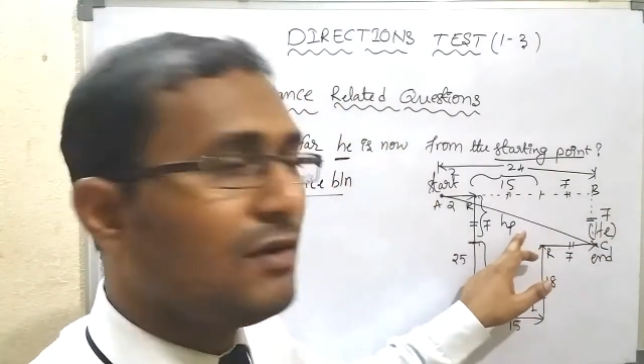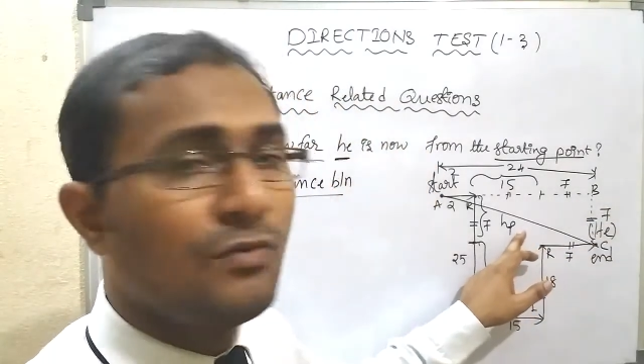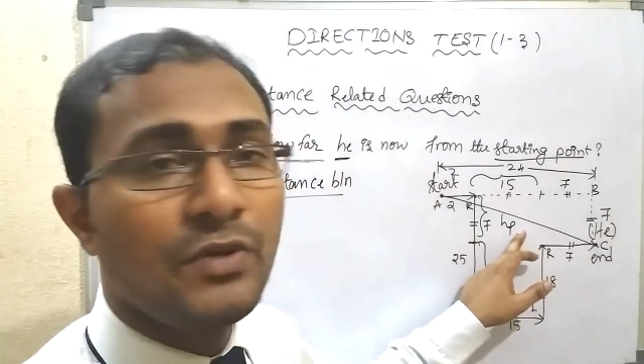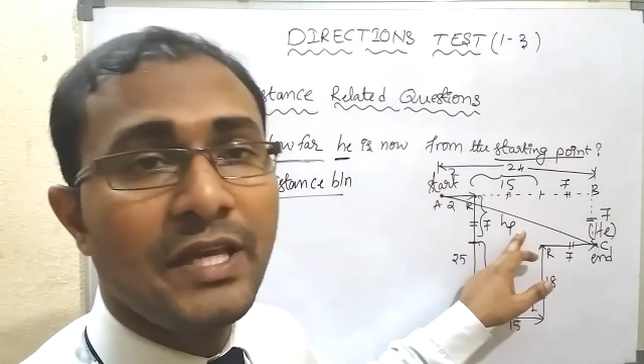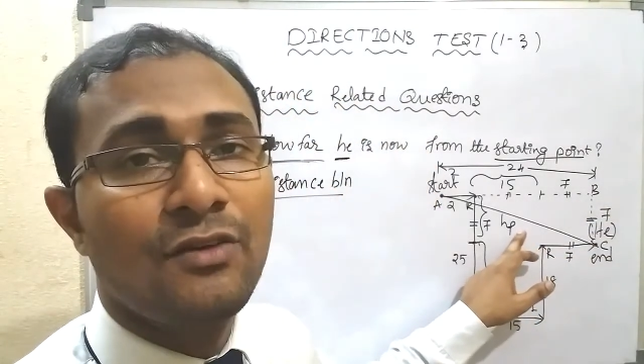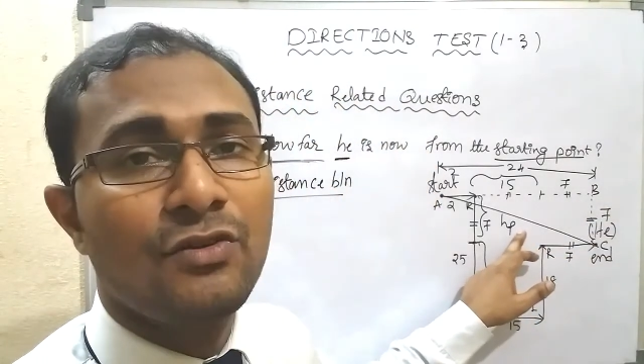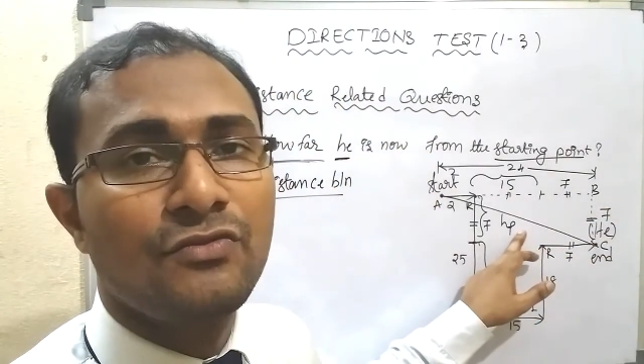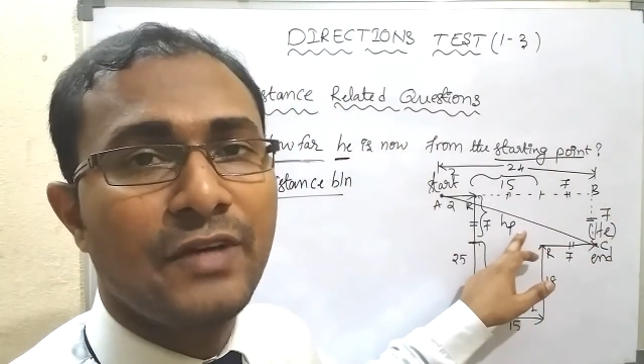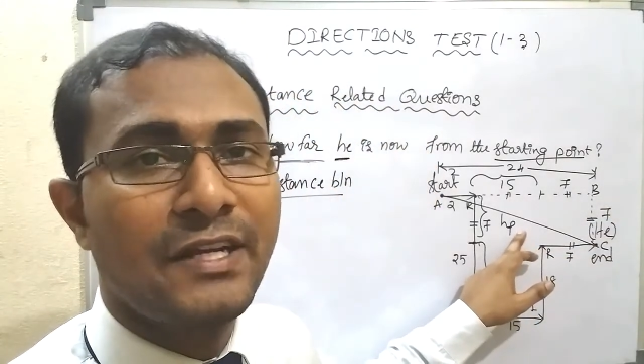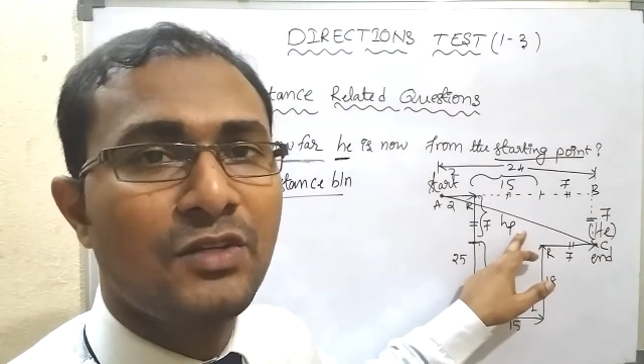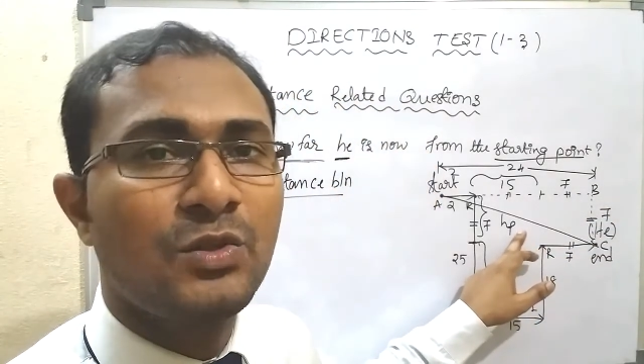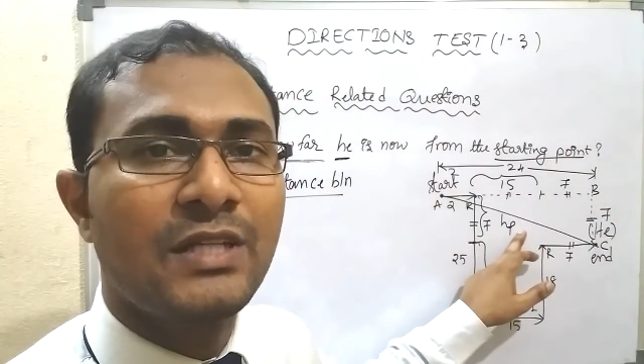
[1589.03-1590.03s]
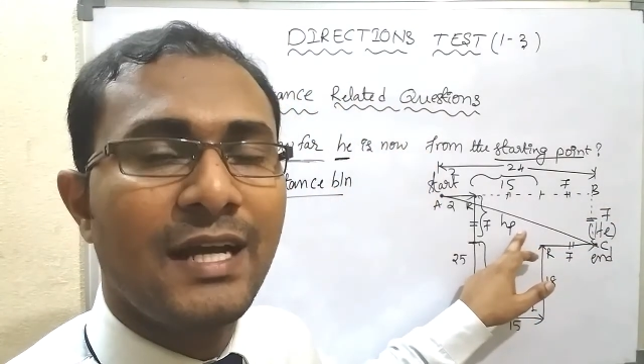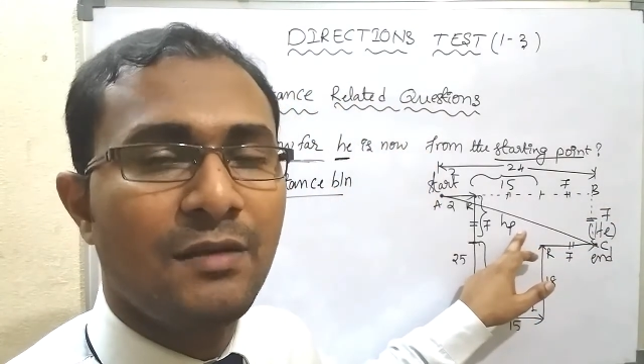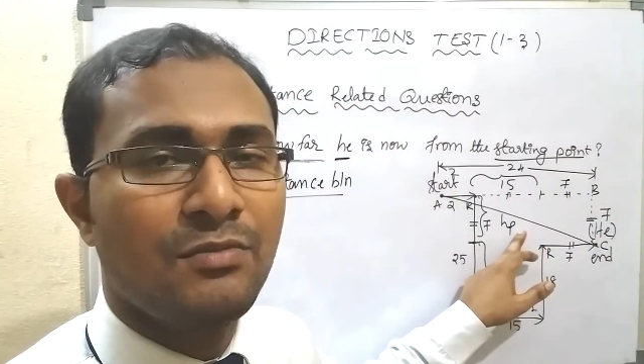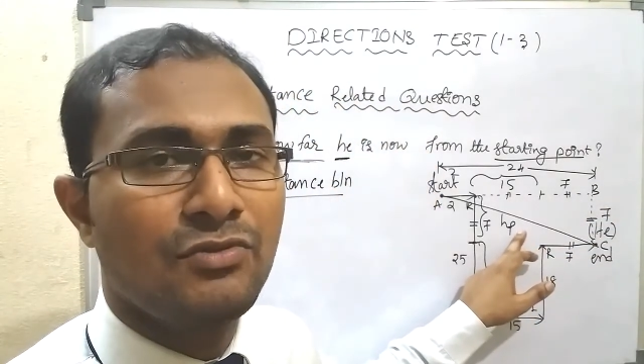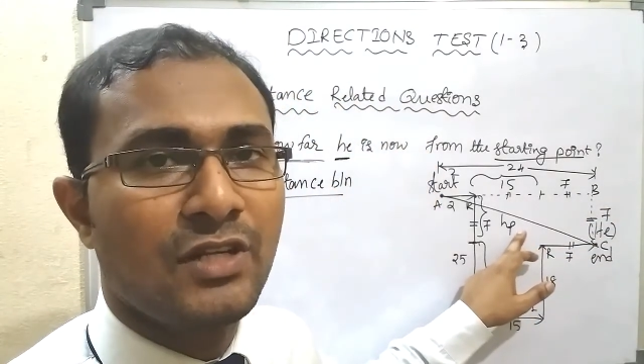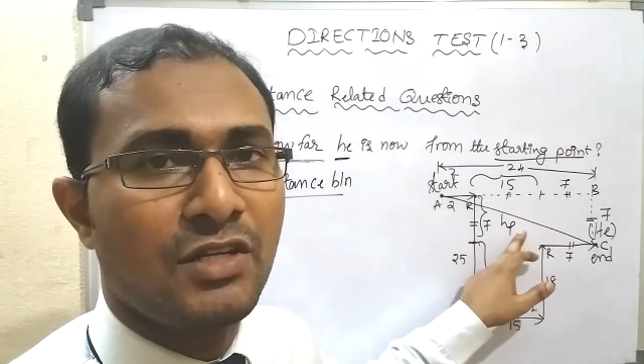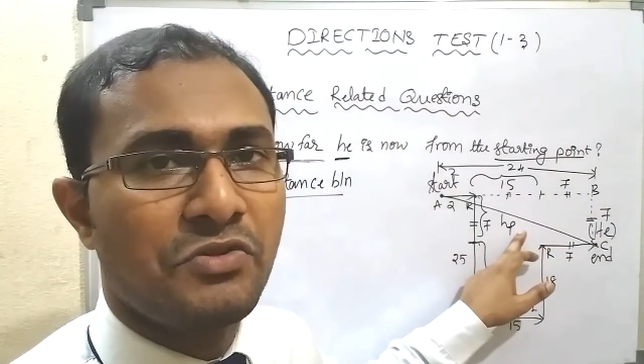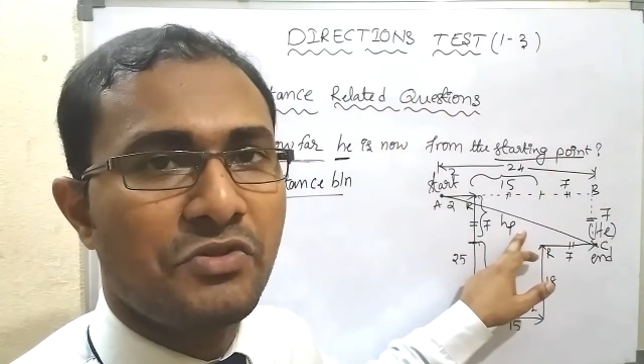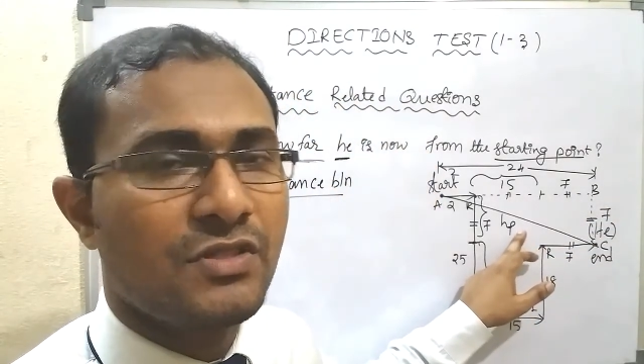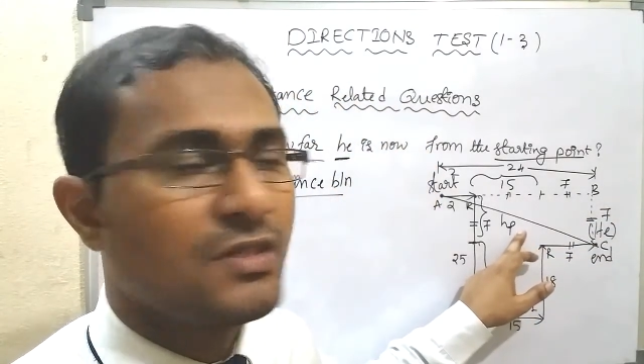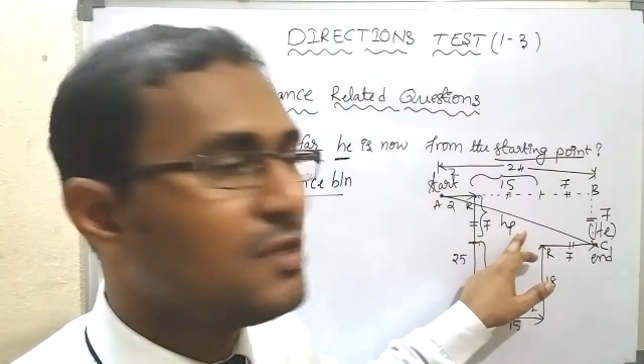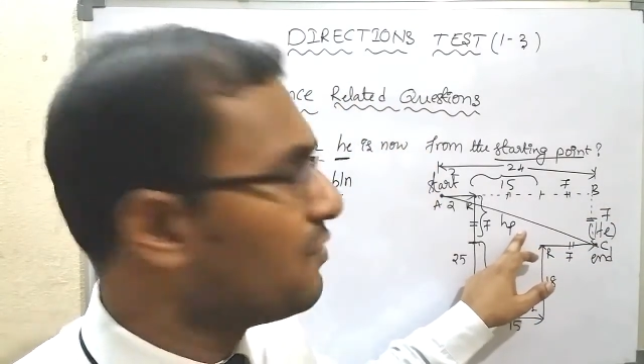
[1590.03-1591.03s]
Now we have to find out
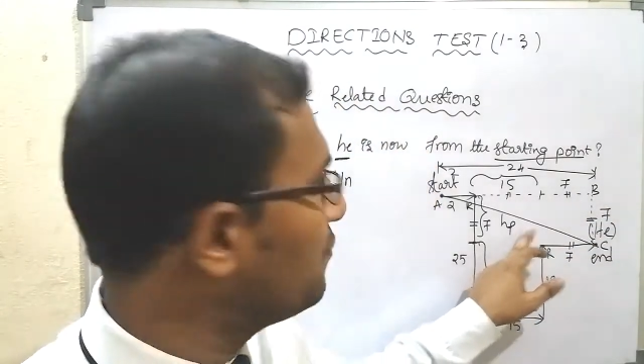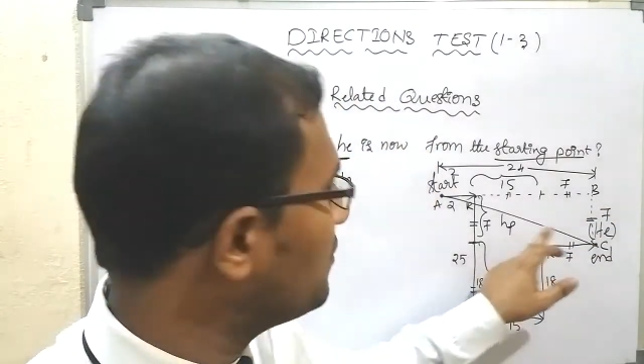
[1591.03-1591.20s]
hypotenuse.